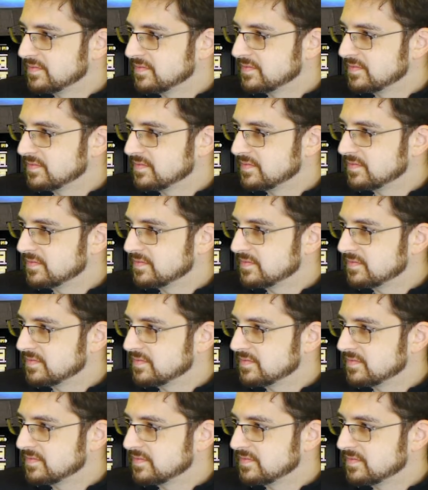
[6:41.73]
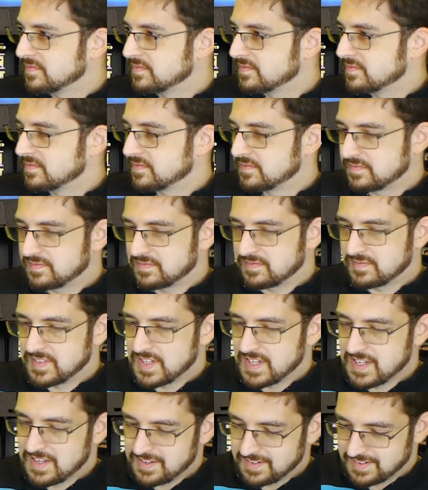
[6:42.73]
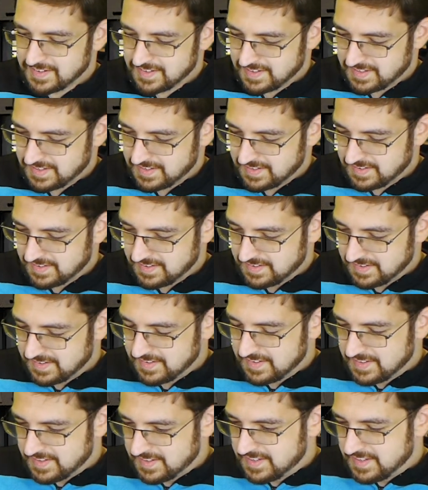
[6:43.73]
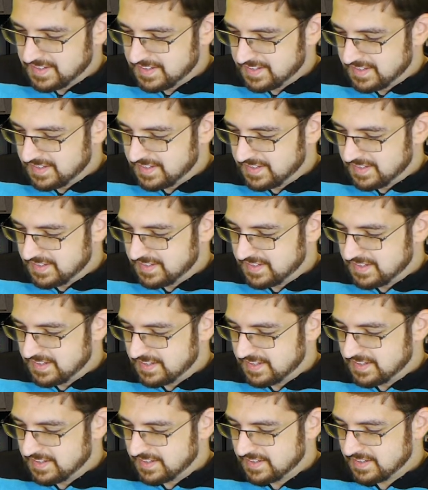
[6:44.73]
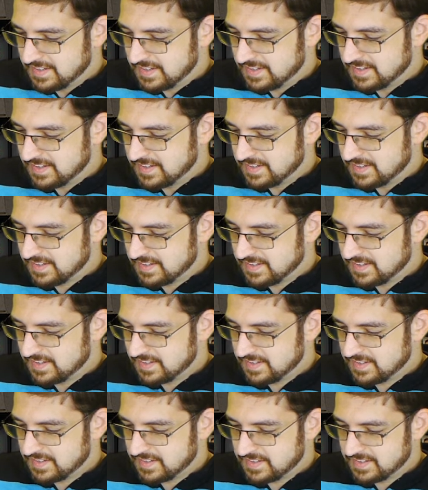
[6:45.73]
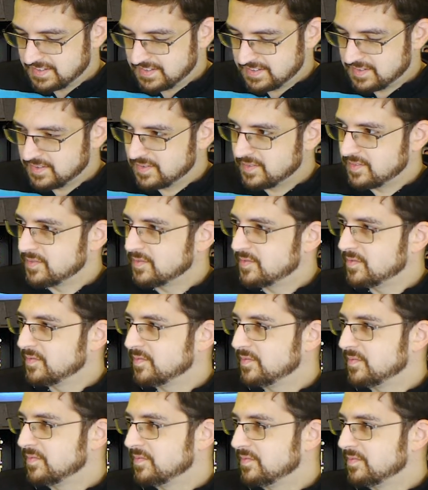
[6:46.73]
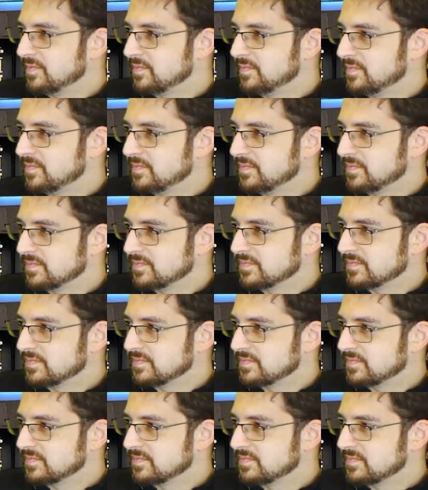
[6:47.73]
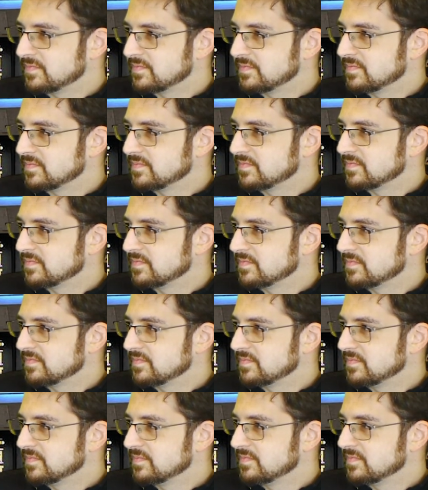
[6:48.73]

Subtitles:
[no speech]